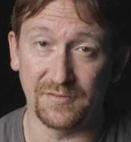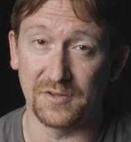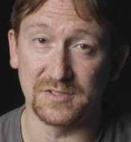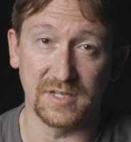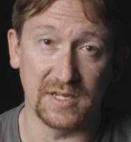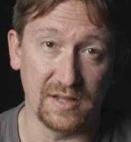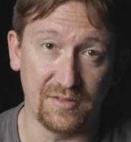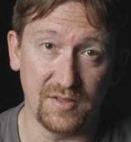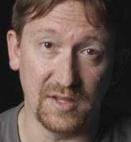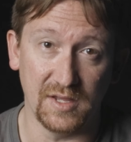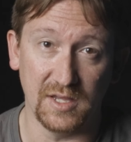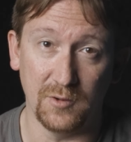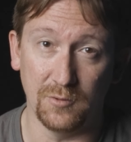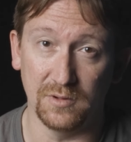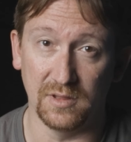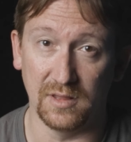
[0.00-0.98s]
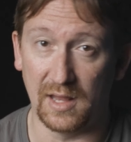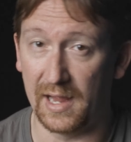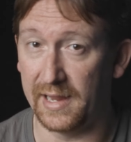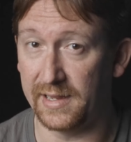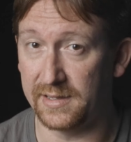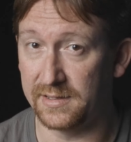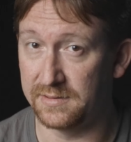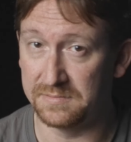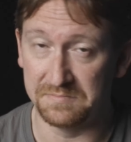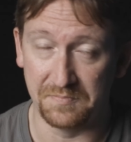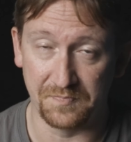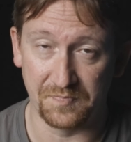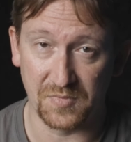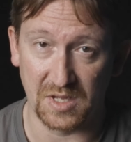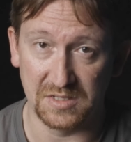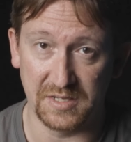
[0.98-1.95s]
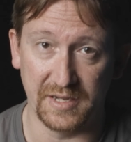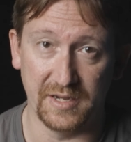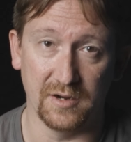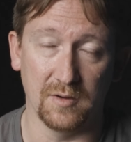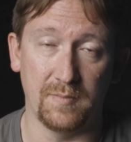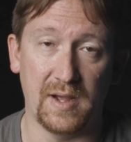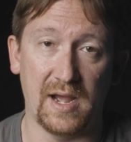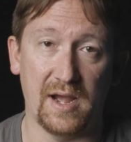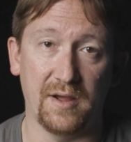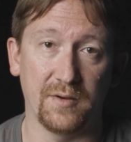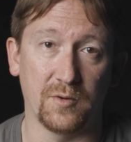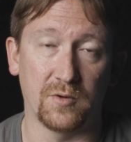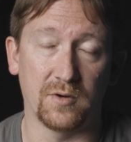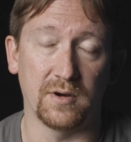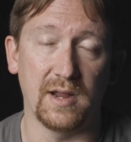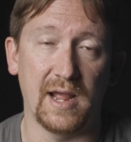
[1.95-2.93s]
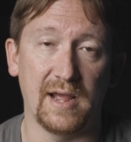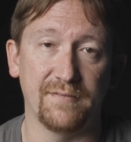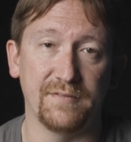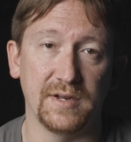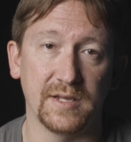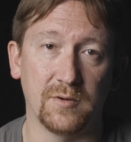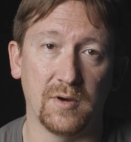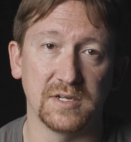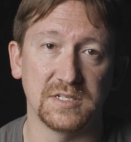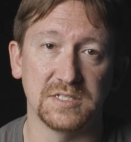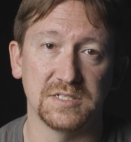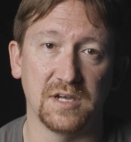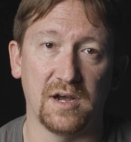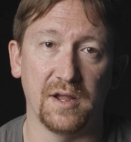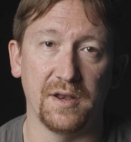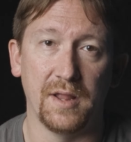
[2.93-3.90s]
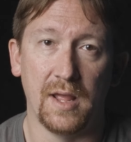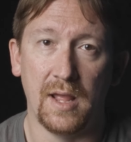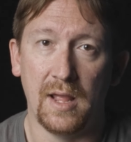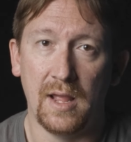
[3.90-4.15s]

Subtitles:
If there's anything you would like to hear about or have any questions on,